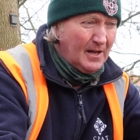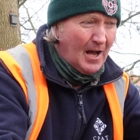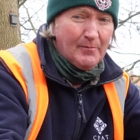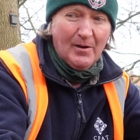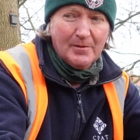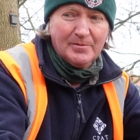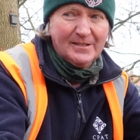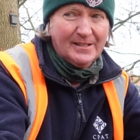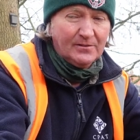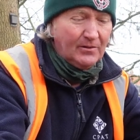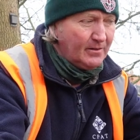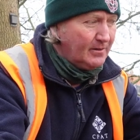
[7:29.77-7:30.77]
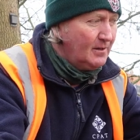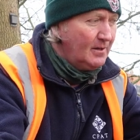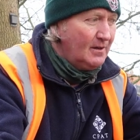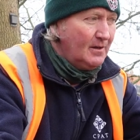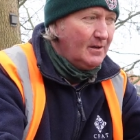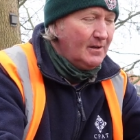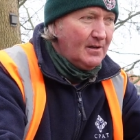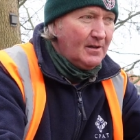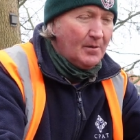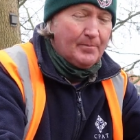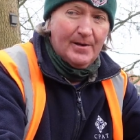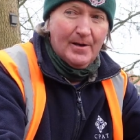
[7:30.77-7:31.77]
I'm, I'm sitting on a,
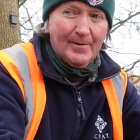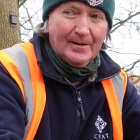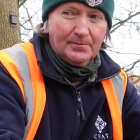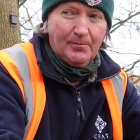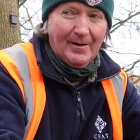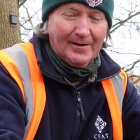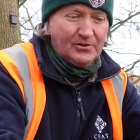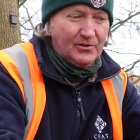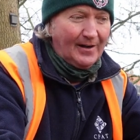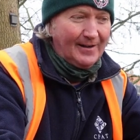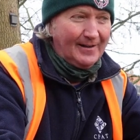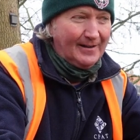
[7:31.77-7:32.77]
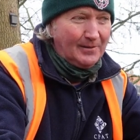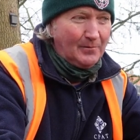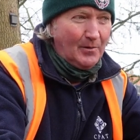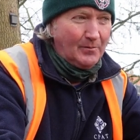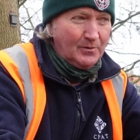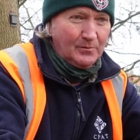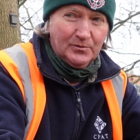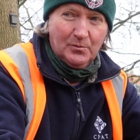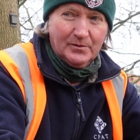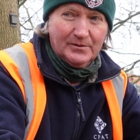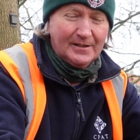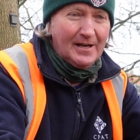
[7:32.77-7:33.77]
a B M X bike track here at the moment. There was
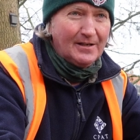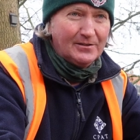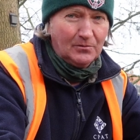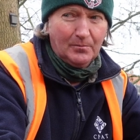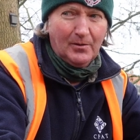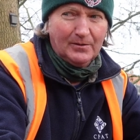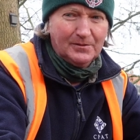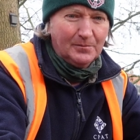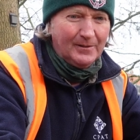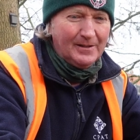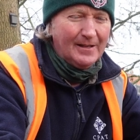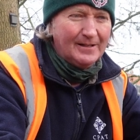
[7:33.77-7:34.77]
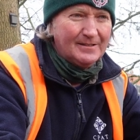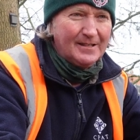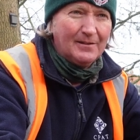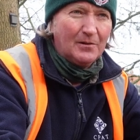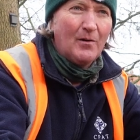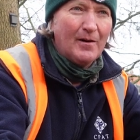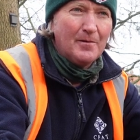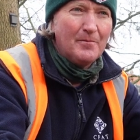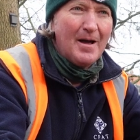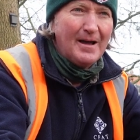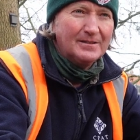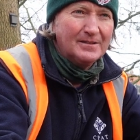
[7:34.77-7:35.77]
once a castle possibly, it's in quite a
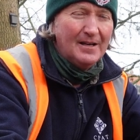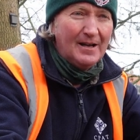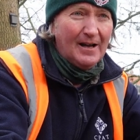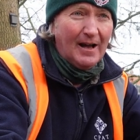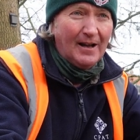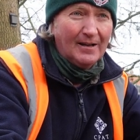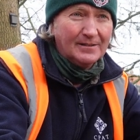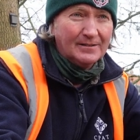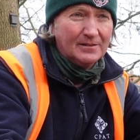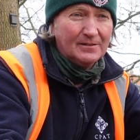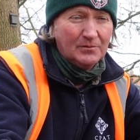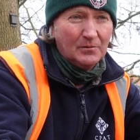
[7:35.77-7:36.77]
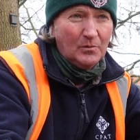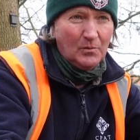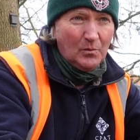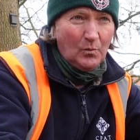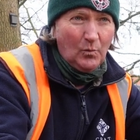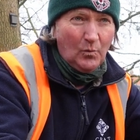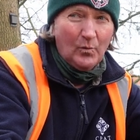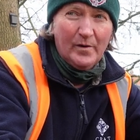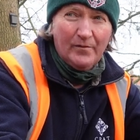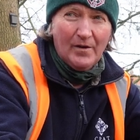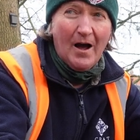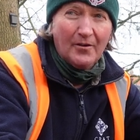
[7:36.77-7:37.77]
mess. And we've,
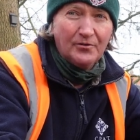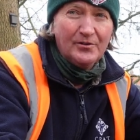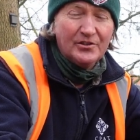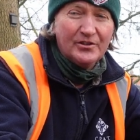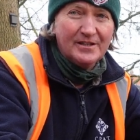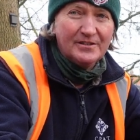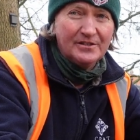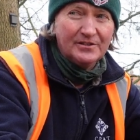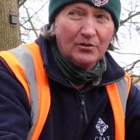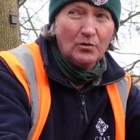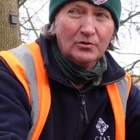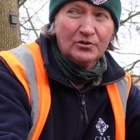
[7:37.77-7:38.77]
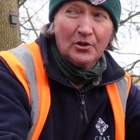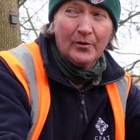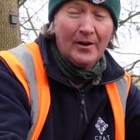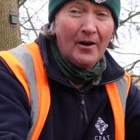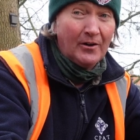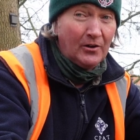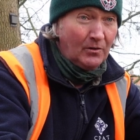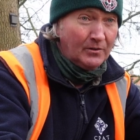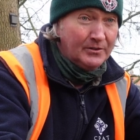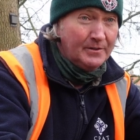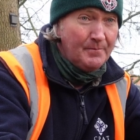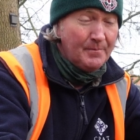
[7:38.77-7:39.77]
our three trenches are all showing
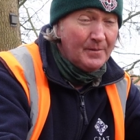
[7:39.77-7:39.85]
archaeology.